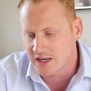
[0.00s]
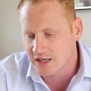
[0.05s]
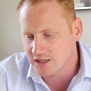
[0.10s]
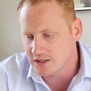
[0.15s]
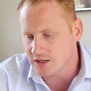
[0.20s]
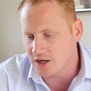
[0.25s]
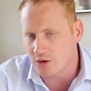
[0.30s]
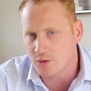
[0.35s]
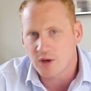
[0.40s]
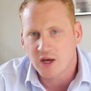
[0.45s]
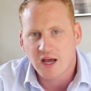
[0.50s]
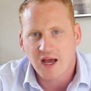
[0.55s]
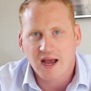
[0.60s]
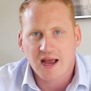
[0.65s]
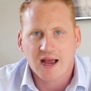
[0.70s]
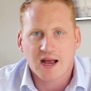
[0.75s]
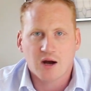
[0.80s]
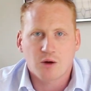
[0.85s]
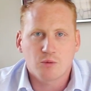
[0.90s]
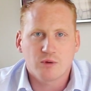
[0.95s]
You know,
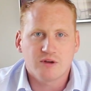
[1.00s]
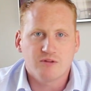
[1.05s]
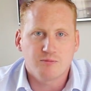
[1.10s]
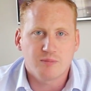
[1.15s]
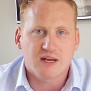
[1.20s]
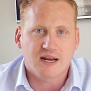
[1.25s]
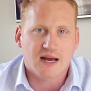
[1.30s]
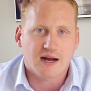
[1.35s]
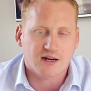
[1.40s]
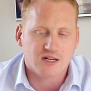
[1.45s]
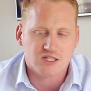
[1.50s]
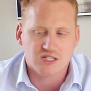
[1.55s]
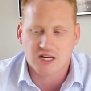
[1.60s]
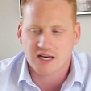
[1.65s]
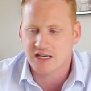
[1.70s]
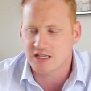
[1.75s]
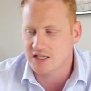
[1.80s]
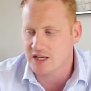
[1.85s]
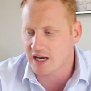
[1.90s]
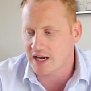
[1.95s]
how we've been able to
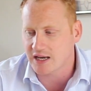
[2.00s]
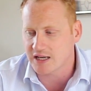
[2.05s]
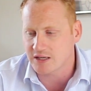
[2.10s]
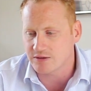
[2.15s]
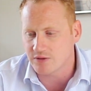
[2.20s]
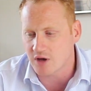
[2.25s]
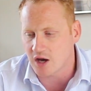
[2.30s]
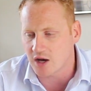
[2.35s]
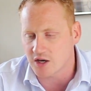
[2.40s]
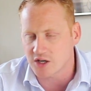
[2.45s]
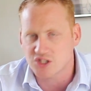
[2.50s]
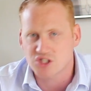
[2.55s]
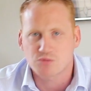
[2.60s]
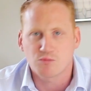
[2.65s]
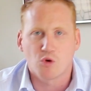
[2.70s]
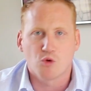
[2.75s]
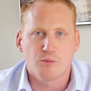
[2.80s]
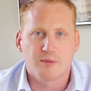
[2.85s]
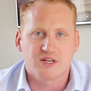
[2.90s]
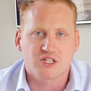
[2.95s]
take a
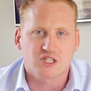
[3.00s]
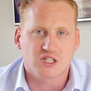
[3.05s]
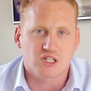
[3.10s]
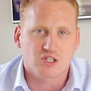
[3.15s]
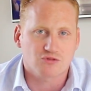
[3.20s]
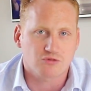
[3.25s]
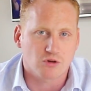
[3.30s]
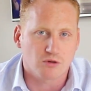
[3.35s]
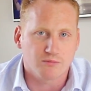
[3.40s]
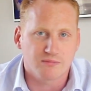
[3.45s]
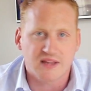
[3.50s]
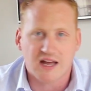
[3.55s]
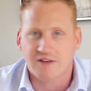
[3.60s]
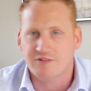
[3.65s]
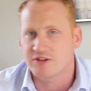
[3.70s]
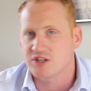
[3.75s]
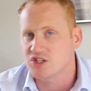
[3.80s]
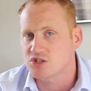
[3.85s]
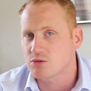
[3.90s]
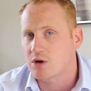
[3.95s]
small business from
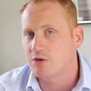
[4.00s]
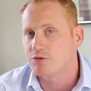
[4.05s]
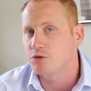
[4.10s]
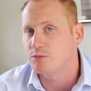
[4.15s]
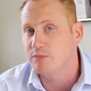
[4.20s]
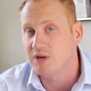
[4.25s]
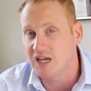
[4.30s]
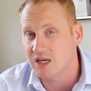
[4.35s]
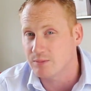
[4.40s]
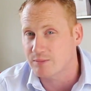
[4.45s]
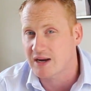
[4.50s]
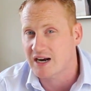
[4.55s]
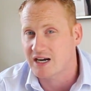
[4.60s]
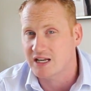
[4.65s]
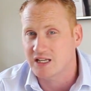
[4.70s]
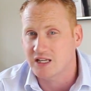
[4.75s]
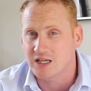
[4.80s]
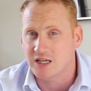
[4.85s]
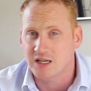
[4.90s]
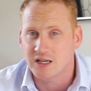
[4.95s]
nothing to over £1 million
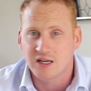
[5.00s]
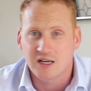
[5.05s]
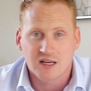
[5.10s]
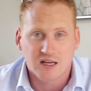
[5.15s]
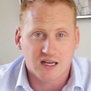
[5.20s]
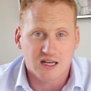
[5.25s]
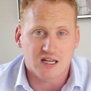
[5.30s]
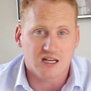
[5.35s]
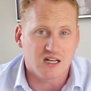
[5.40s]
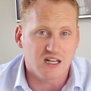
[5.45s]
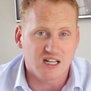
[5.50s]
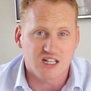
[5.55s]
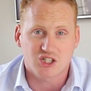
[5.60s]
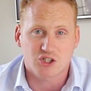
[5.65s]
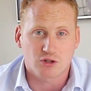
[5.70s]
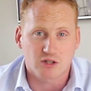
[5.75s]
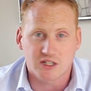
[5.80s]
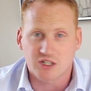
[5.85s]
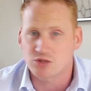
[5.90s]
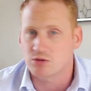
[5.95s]
a year in
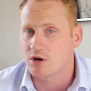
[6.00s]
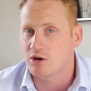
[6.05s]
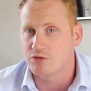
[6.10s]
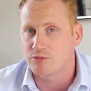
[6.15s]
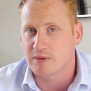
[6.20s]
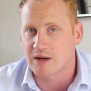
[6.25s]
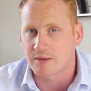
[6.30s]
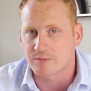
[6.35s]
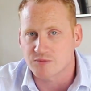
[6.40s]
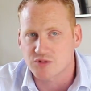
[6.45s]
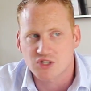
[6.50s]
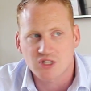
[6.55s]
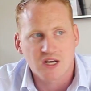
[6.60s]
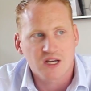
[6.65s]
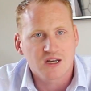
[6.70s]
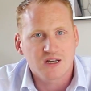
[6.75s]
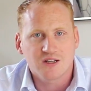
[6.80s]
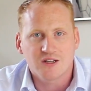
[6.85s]
literally 12 months.